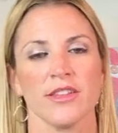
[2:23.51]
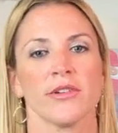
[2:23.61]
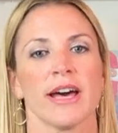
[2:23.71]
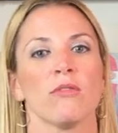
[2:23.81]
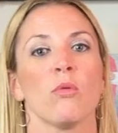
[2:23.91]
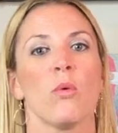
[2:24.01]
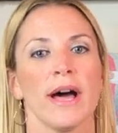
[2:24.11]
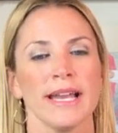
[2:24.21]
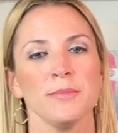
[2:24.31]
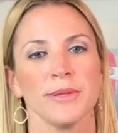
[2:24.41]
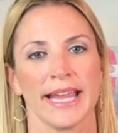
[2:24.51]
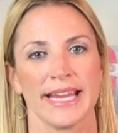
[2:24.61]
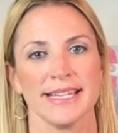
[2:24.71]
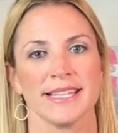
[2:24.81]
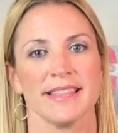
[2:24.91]
you'll have one
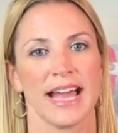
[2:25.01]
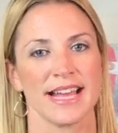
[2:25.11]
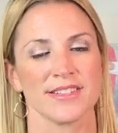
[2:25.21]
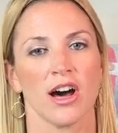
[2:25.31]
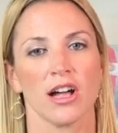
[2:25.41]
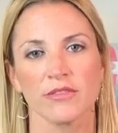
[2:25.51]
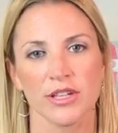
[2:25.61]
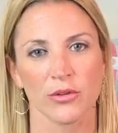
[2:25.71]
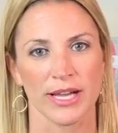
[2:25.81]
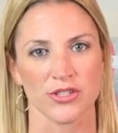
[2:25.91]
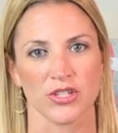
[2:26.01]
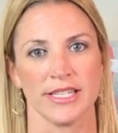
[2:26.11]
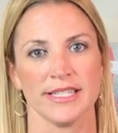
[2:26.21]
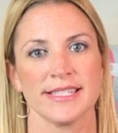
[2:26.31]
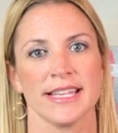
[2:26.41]
place that has all of the
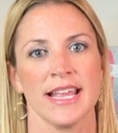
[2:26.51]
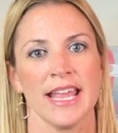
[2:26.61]
questions